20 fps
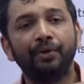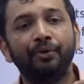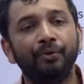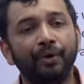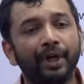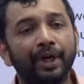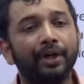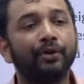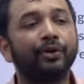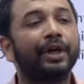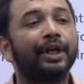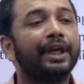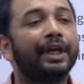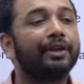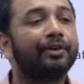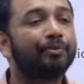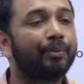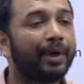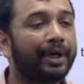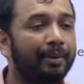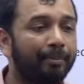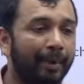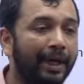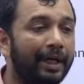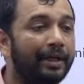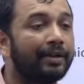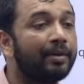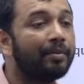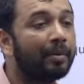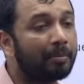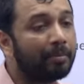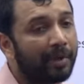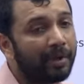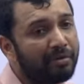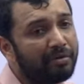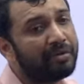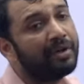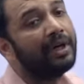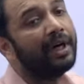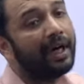where you can expect maximum
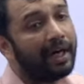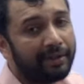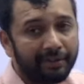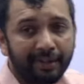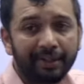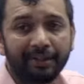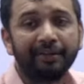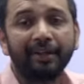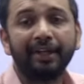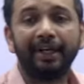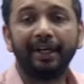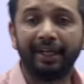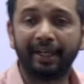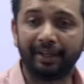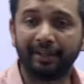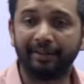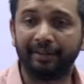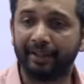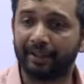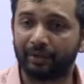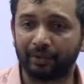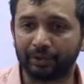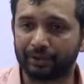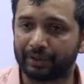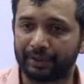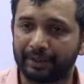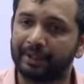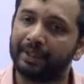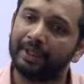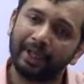of assertion and reasoning question,